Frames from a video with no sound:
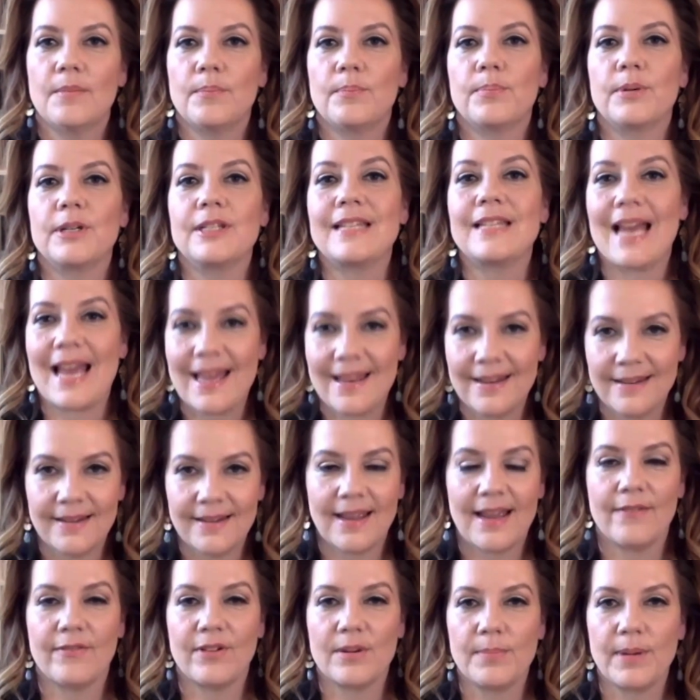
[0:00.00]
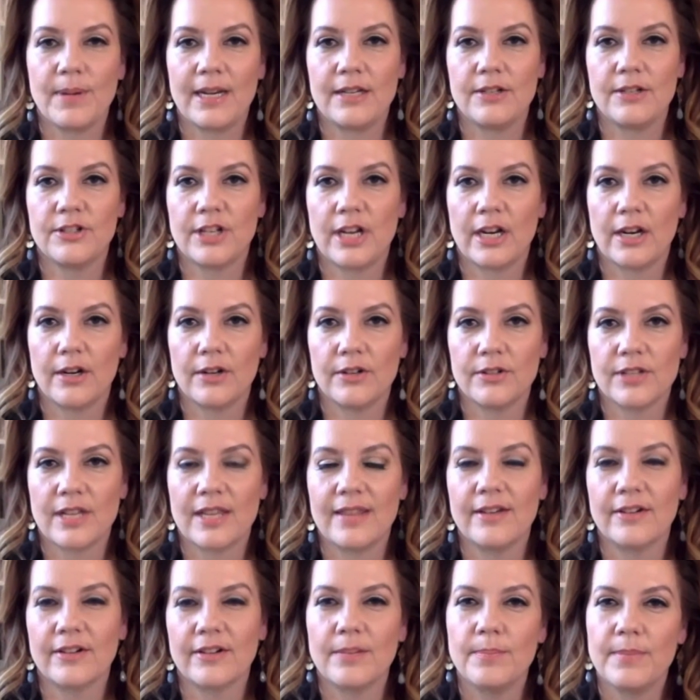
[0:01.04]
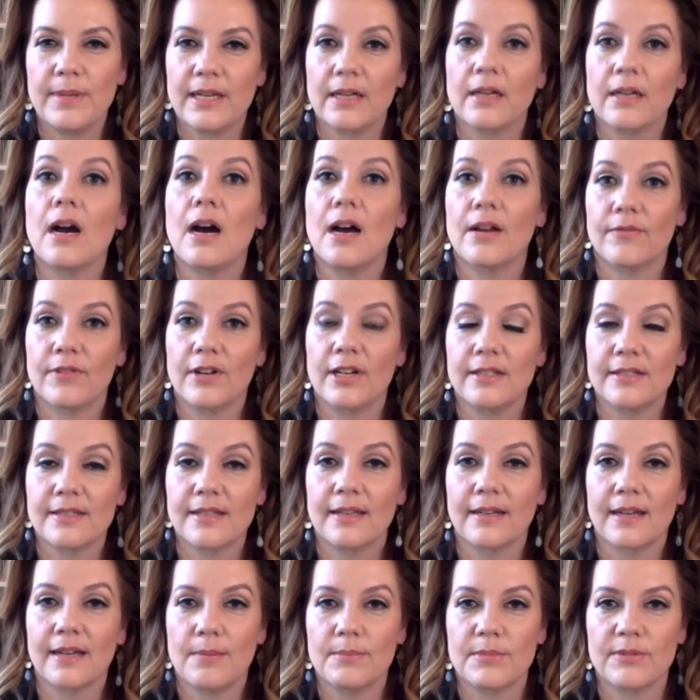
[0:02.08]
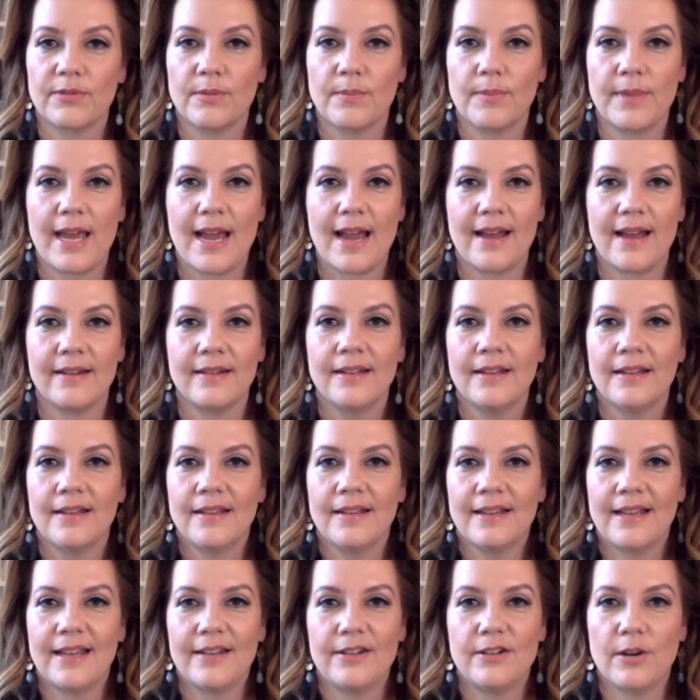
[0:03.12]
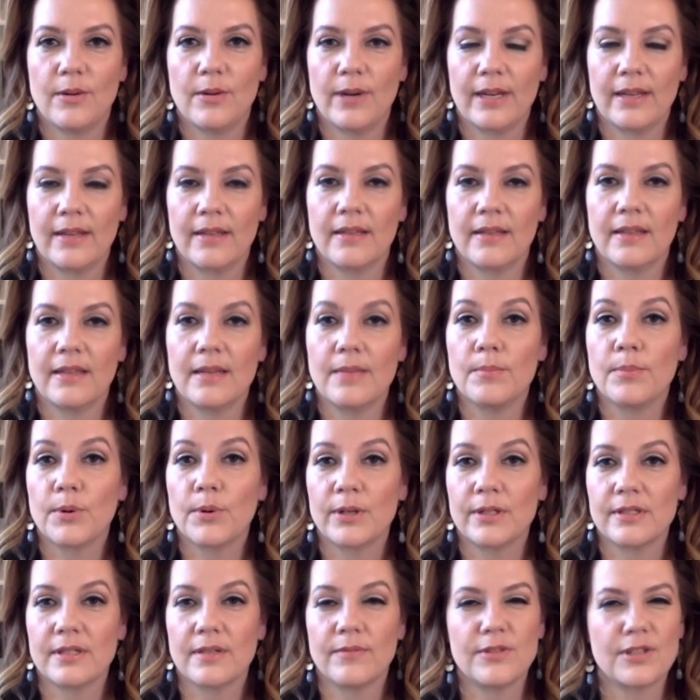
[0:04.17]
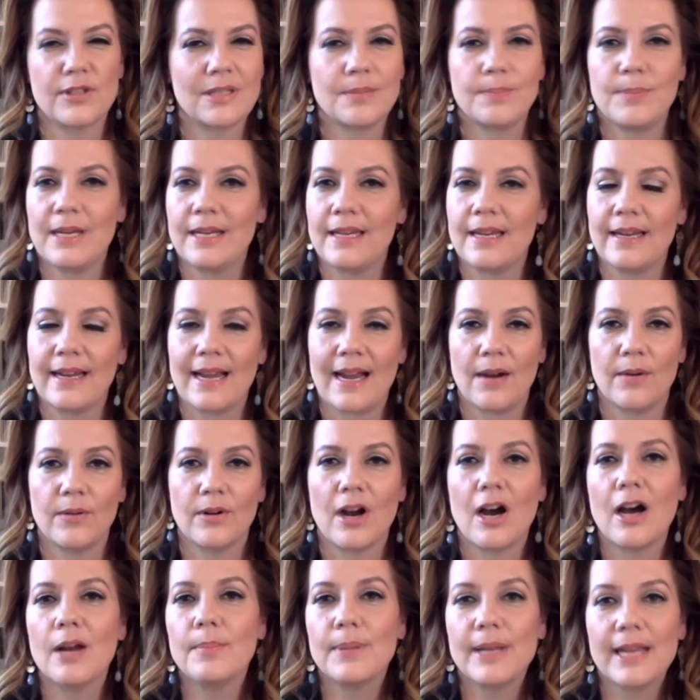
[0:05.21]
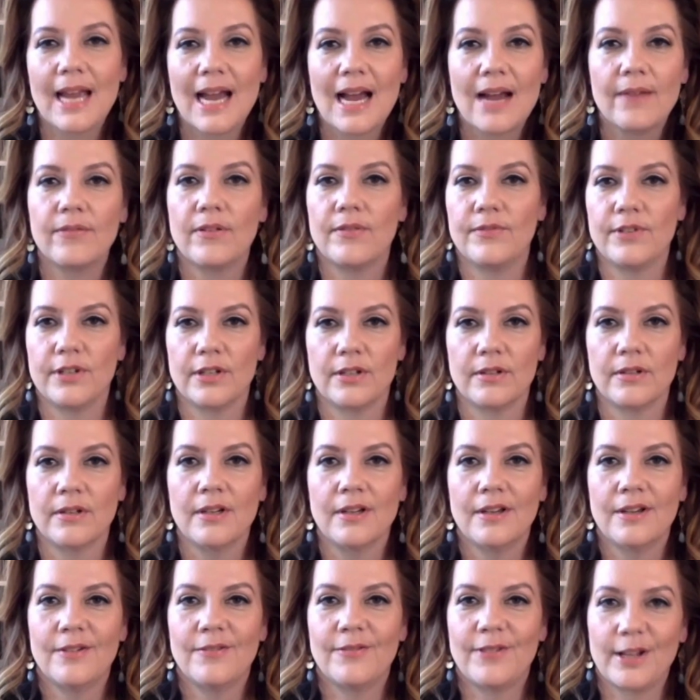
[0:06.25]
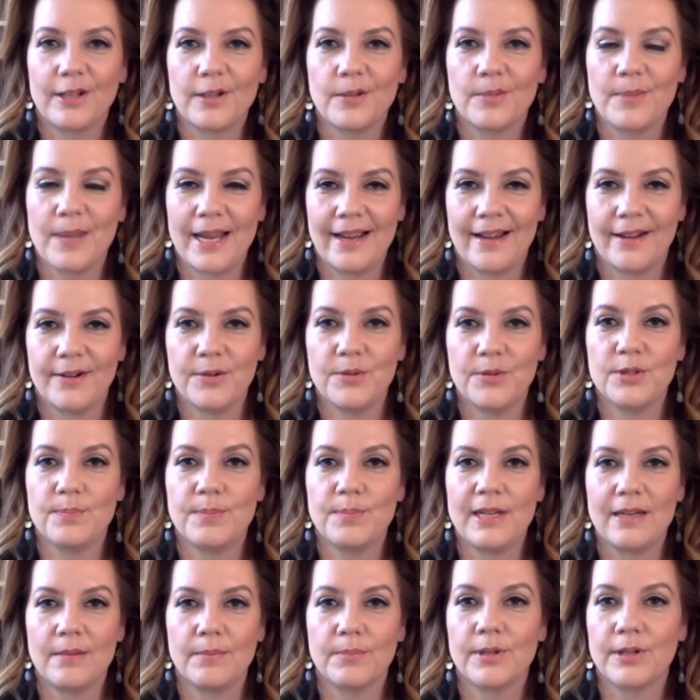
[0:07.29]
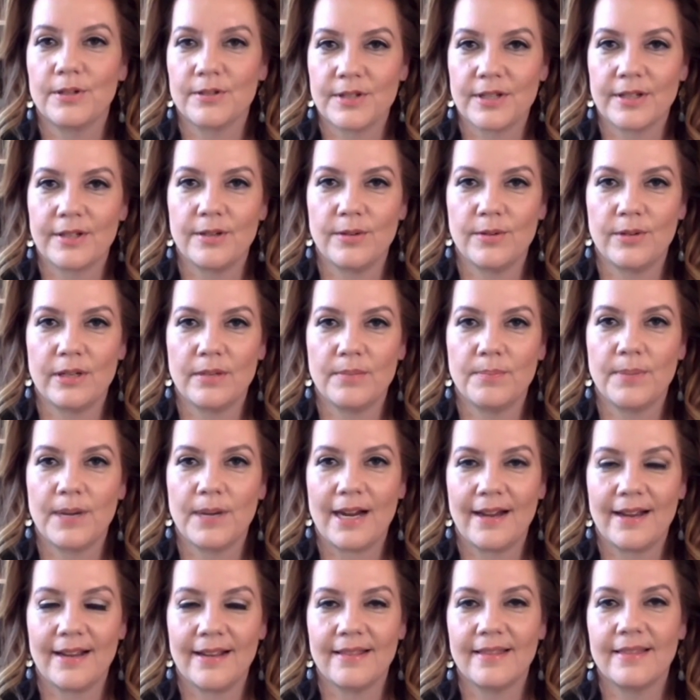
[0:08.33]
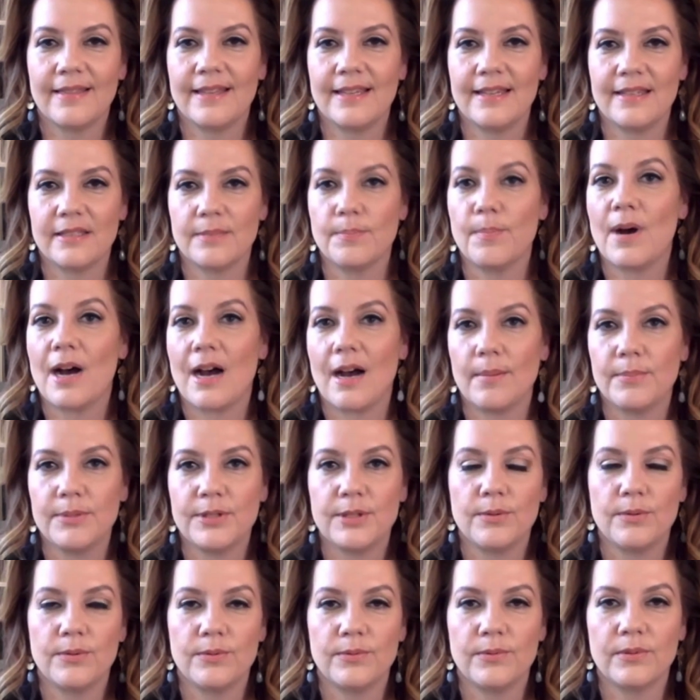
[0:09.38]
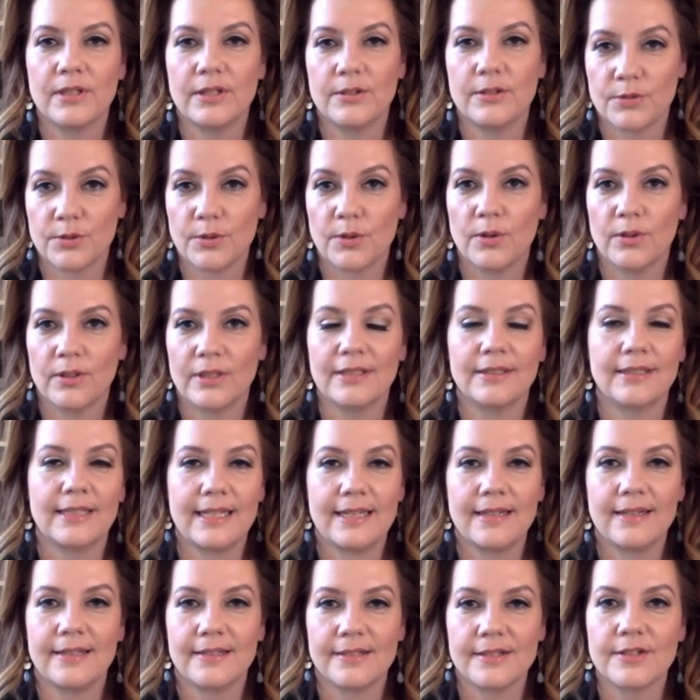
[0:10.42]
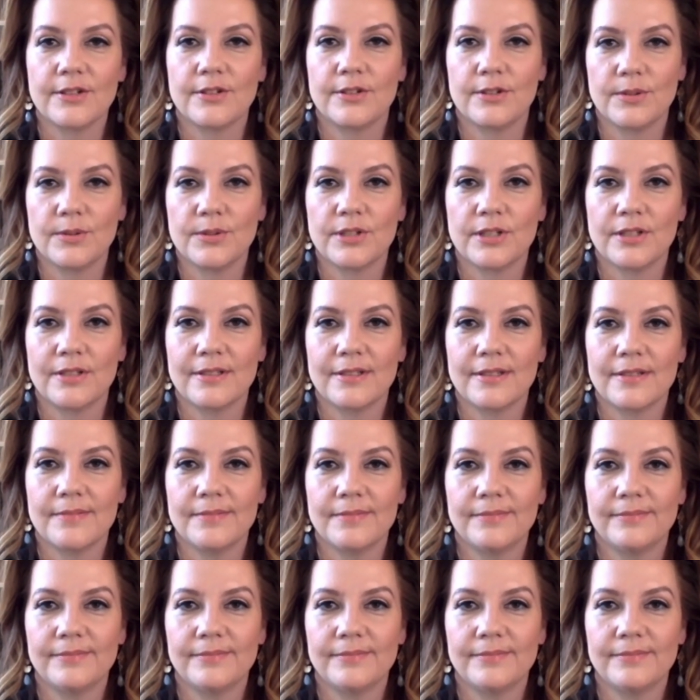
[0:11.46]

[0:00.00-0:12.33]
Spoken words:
pretend everybody shares. And there can be a confidence that comes from that, and knowing the importance of just speaking out on behalf of your fellow man who's being persecuted by these mobs who control elite institutions.